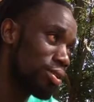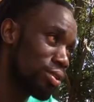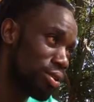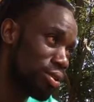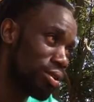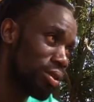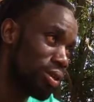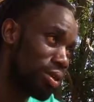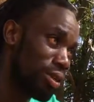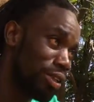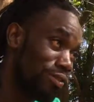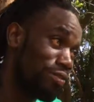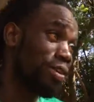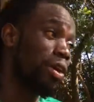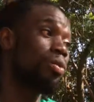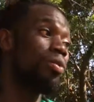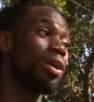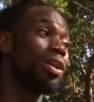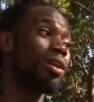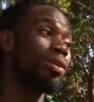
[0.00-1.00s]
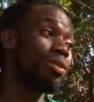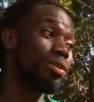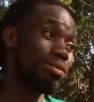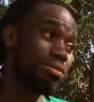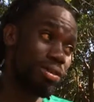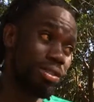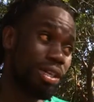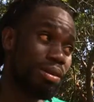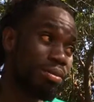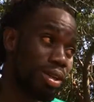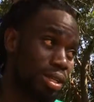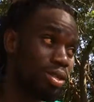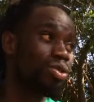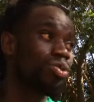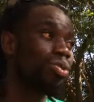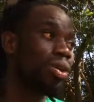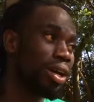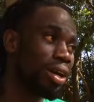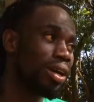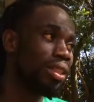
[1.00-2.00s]
So if I wanna go to Germany
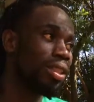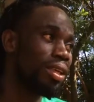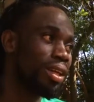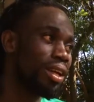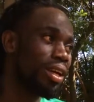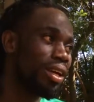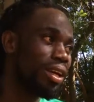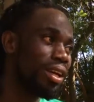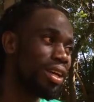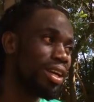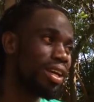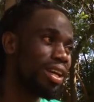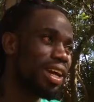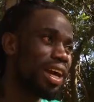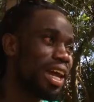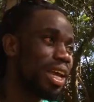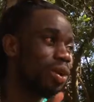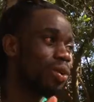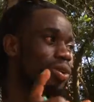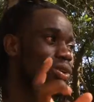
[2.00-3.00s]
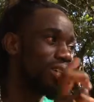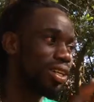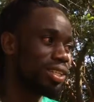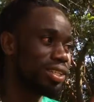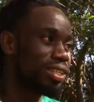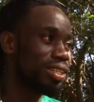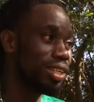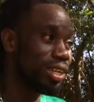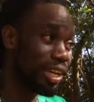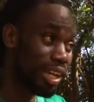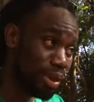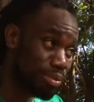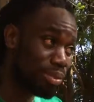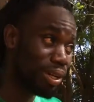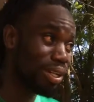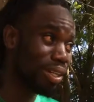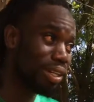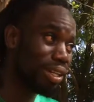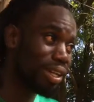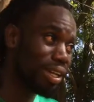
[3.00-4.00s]
to work there, I contact the
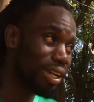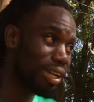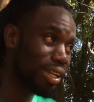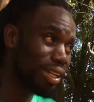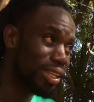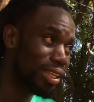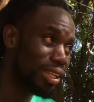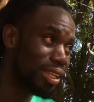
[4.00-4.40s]
company there.